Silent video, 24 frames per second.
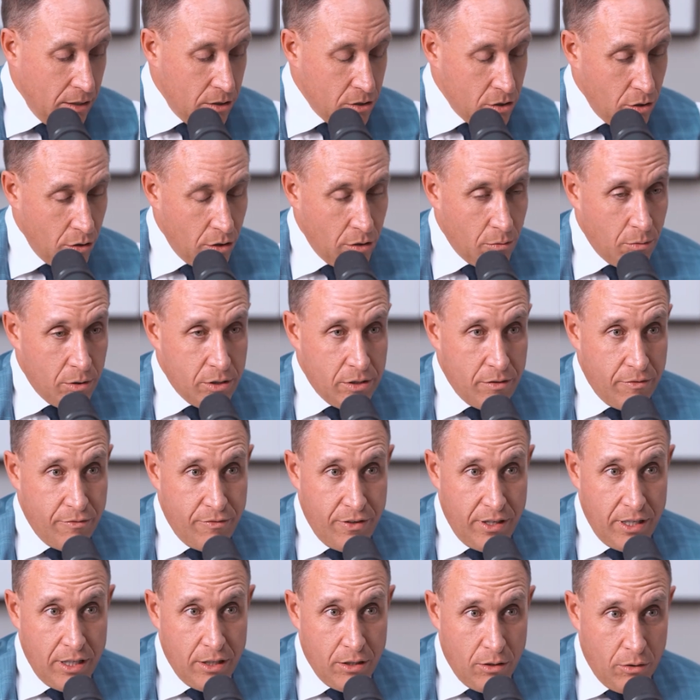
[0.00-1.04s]
So there was a
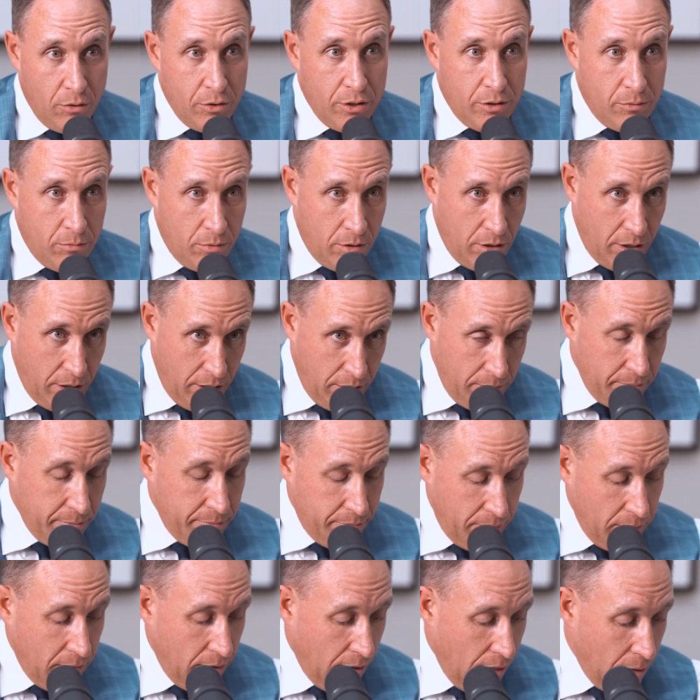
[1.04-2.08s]
video that we're going to
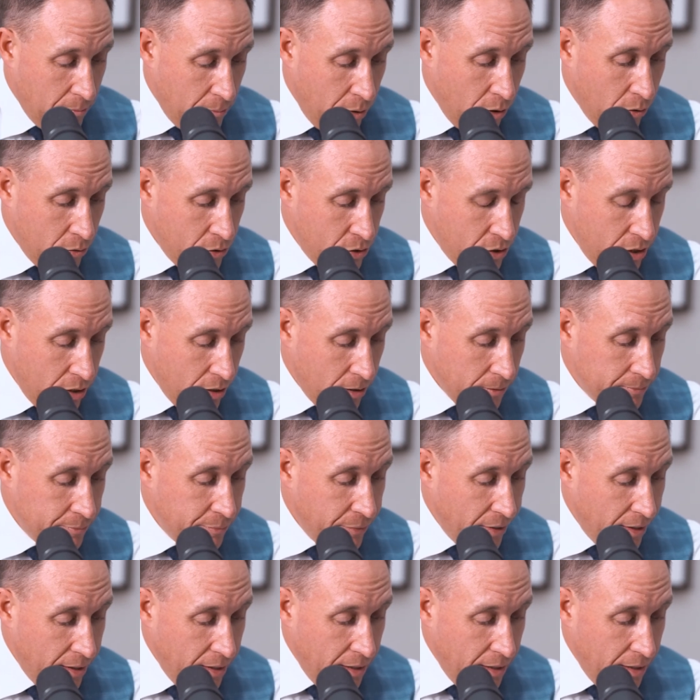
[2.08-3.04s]
post here.